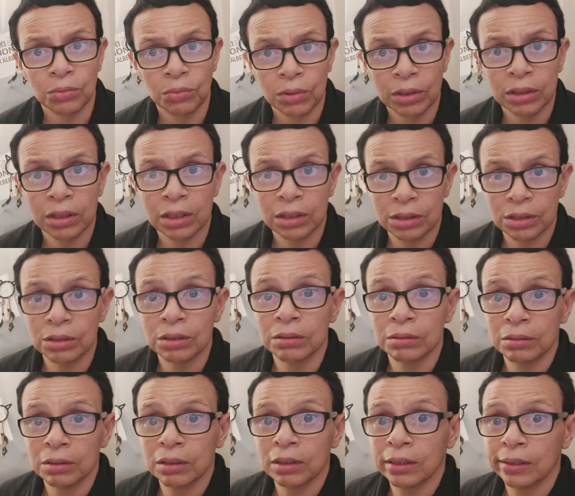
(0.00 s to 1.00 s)
the one that's
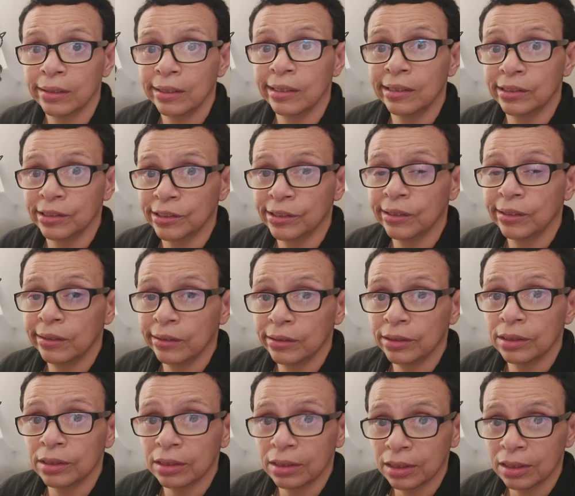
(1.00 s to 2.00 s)
in
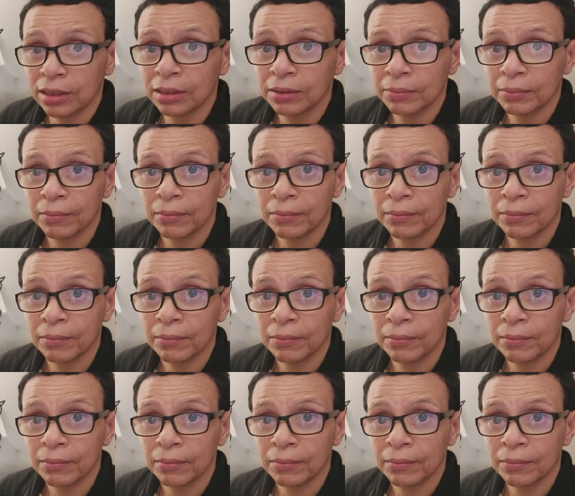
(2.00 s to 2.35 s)
charge, isn't it?